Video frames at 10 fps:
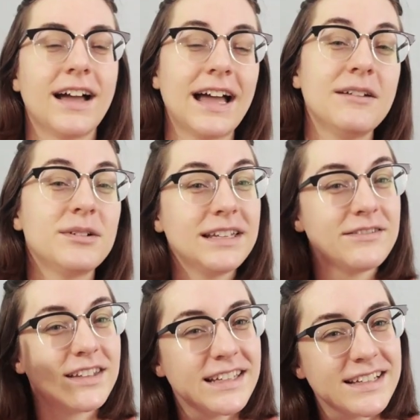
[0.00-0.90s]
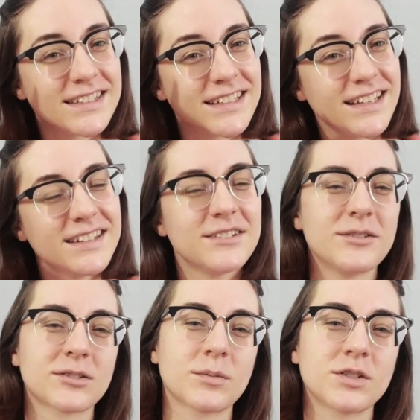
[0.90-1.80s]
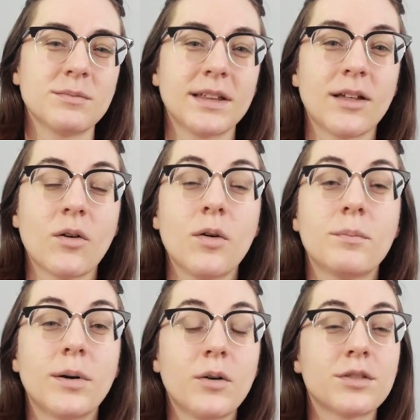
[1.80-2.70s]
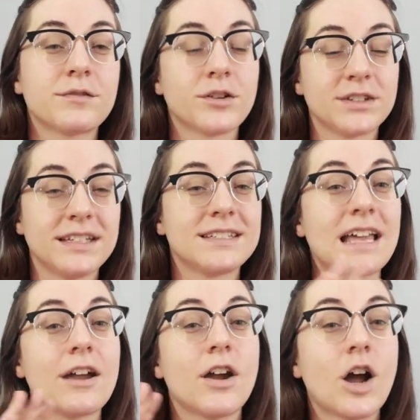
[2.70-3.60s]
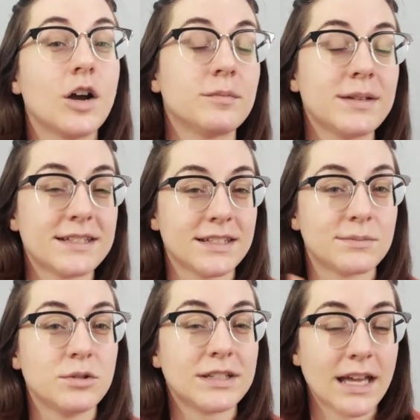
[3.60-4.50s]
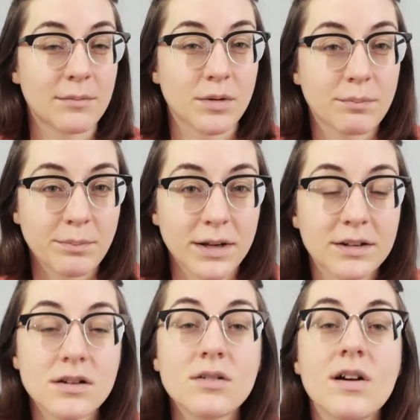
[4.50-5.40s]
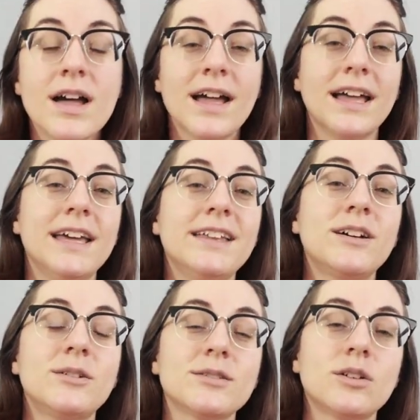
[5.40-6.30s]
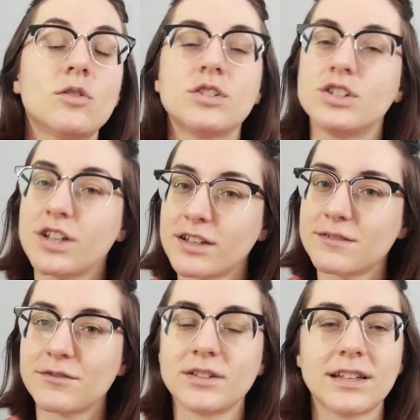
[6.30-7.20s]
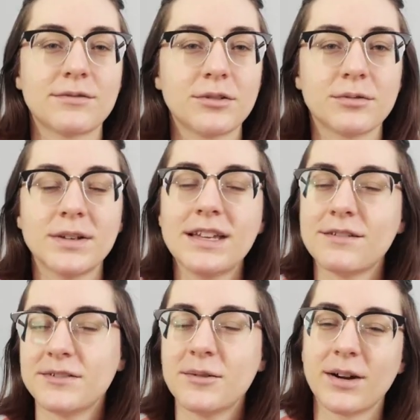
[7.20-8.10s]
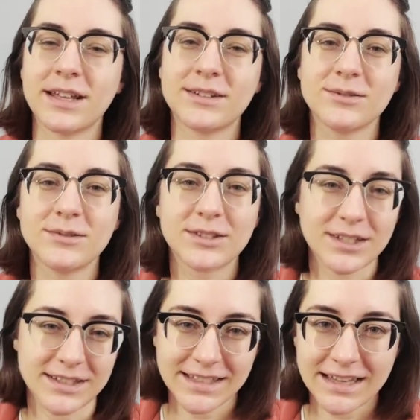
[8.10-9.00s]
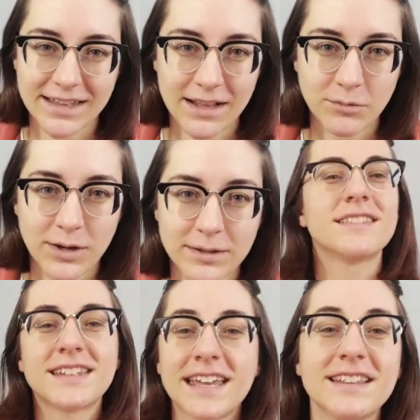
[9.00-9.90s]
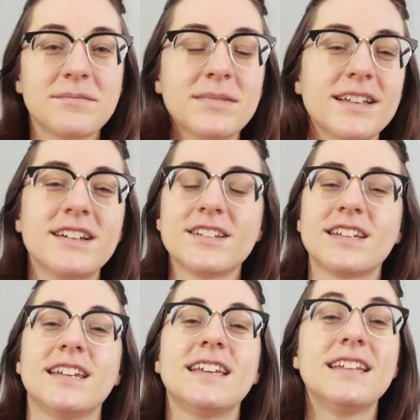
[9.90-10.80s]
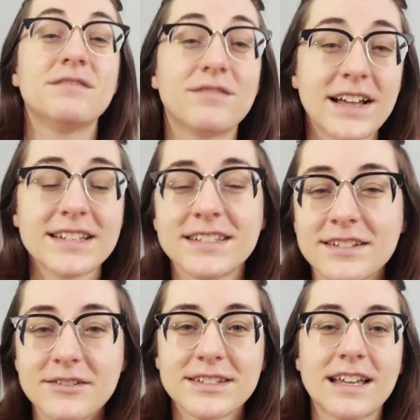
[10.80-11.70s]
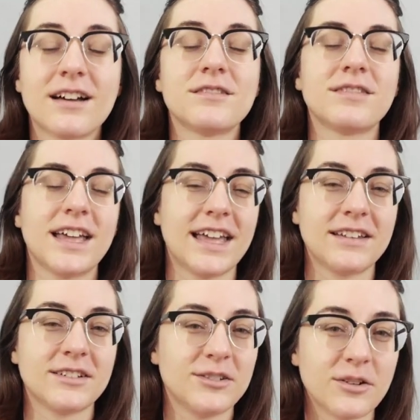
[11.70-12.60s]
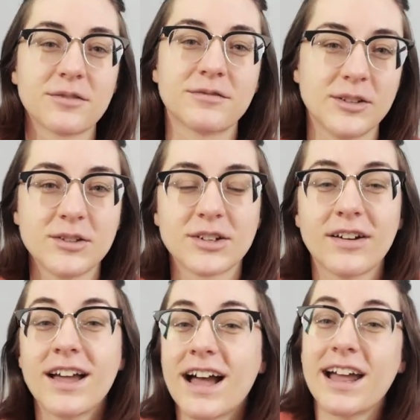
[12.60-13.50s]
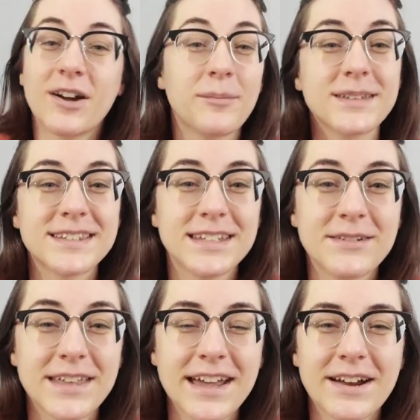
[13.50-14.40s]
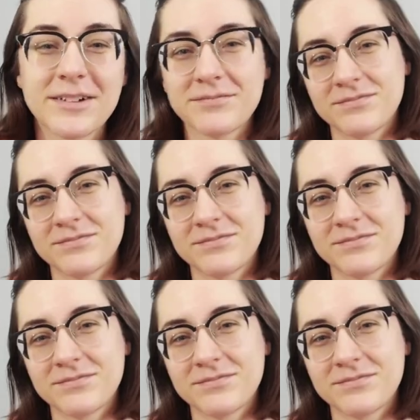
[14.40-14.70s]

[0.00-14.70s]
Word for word: I will leave the links in the description below, both for the entire Art Business Bootcamp bundle and also just for the level three if you wanted to just get that one. Take the plunge and invest in yourself and your future. I hope to see you there.